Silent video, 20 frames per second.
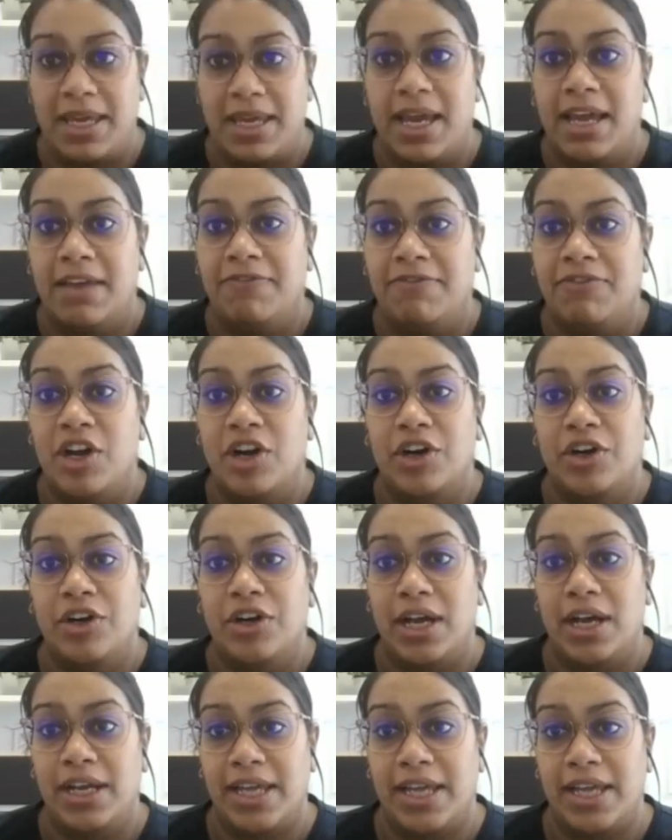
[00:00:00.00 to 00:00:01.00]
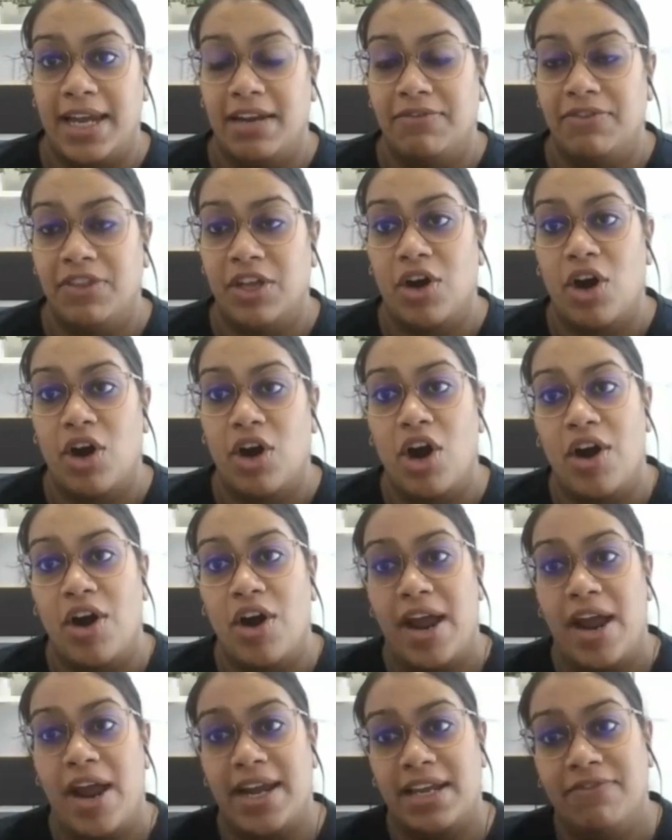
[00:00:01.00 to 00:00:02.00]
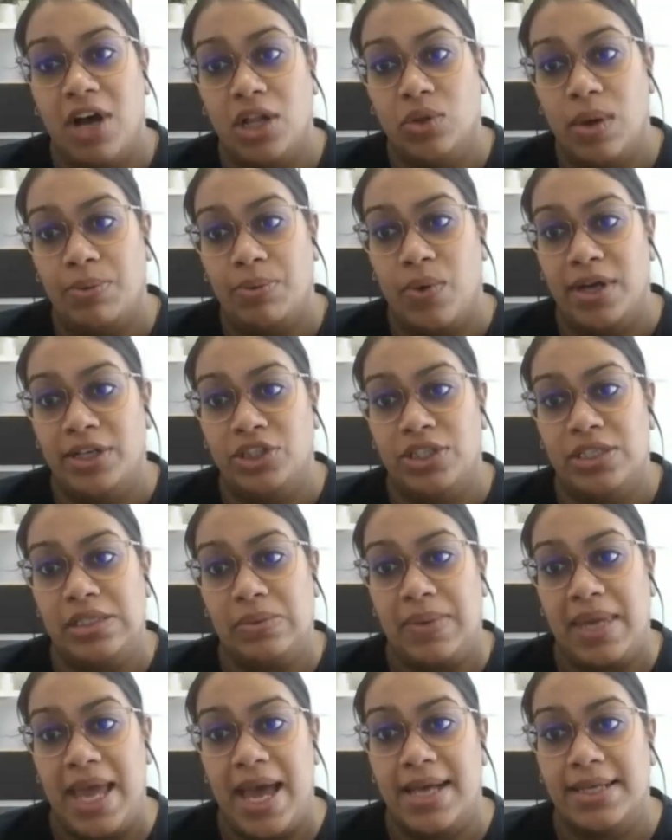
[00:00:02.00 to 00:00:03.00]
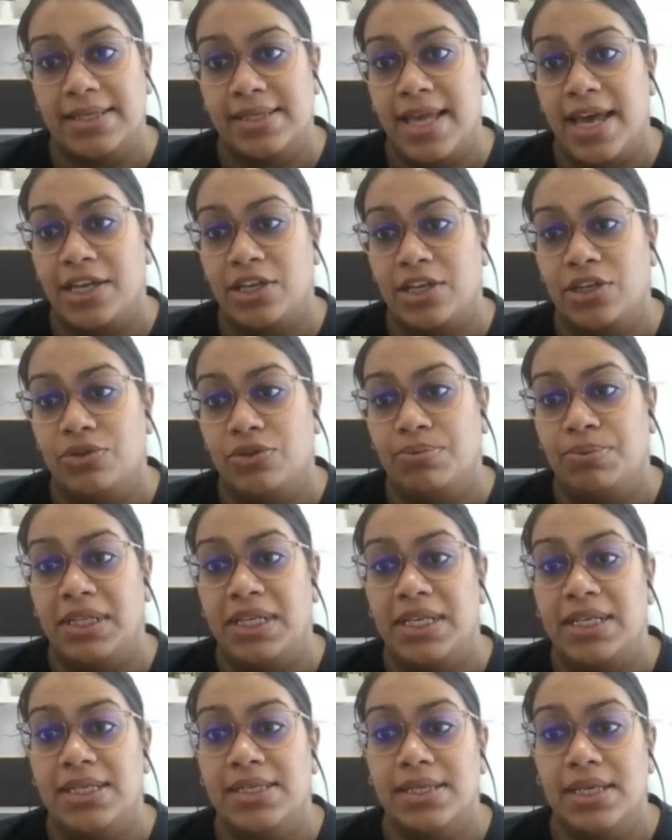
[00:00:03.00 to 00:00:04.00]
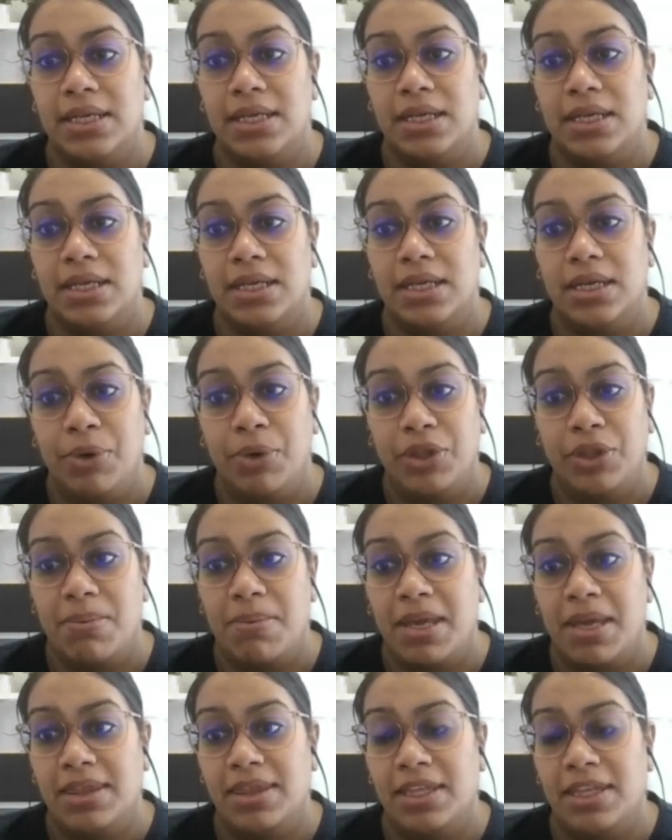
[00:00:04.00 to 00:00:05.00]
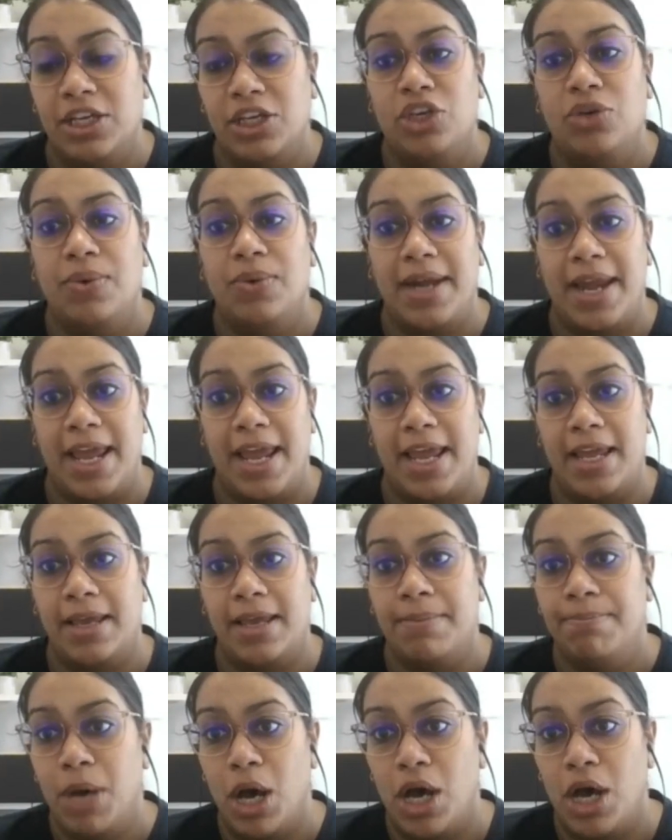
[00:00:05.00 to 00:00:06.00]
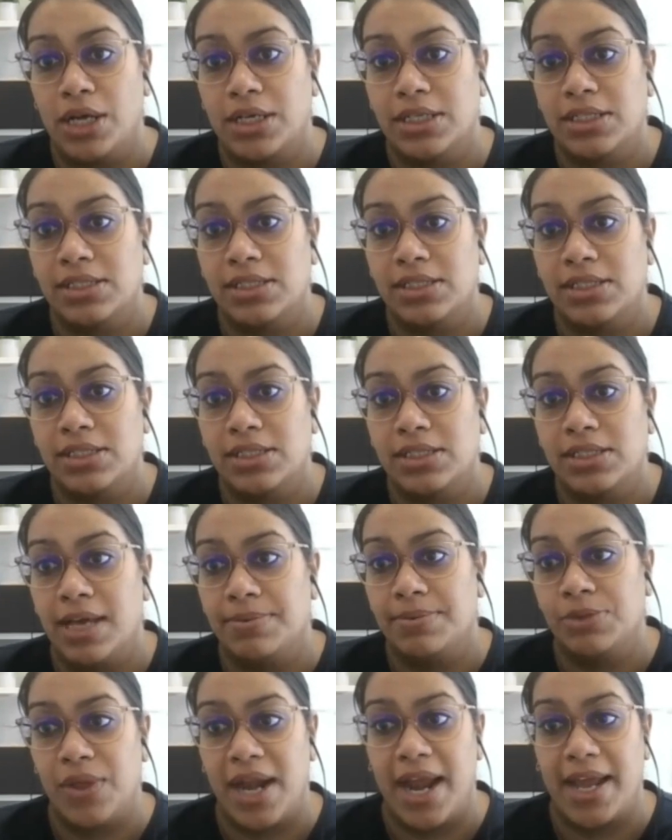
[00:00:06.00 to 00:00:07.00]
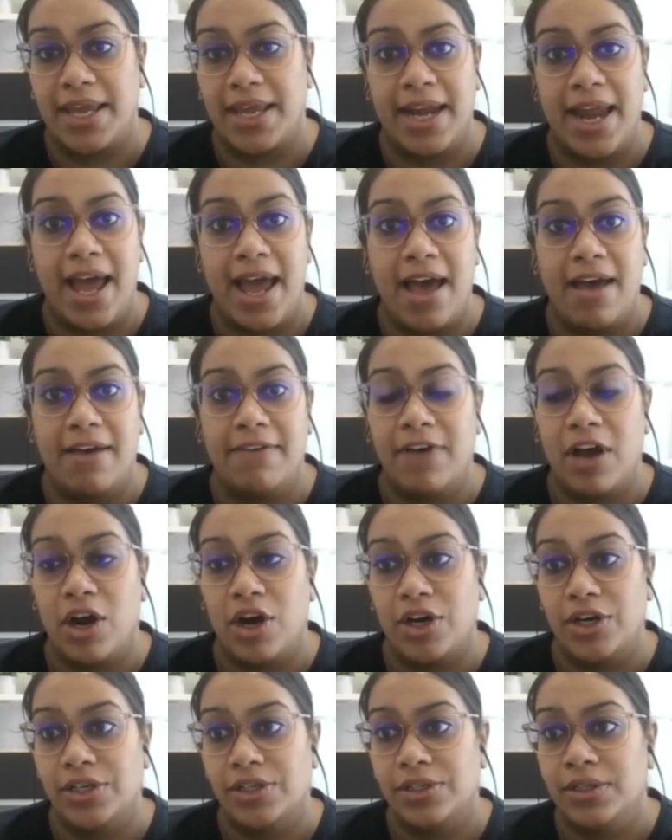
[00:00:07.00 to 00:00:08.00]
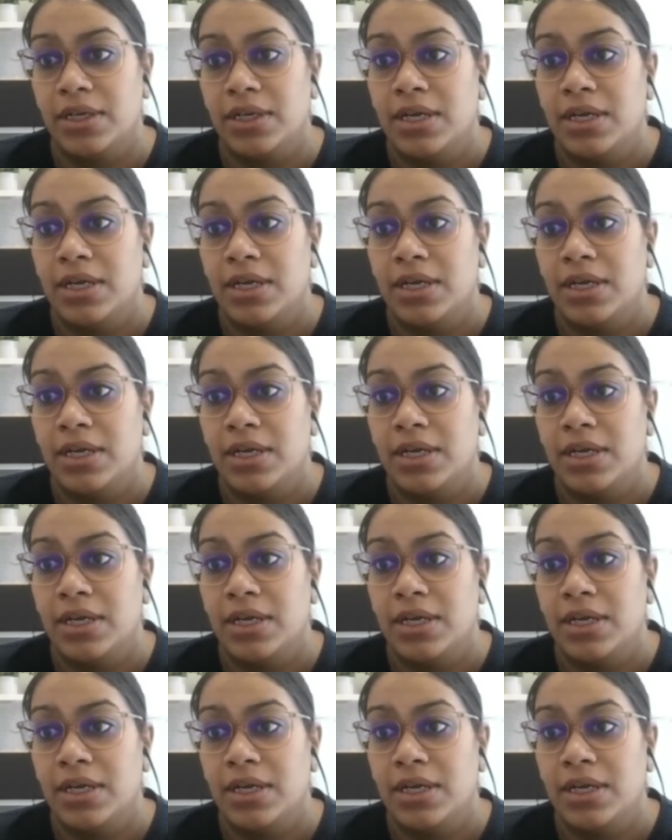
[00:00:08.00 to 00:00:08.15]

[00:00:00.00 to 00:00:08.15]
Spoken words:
If there are any follow-up questions, we ask that you please put them in the Q&A box so that I can have our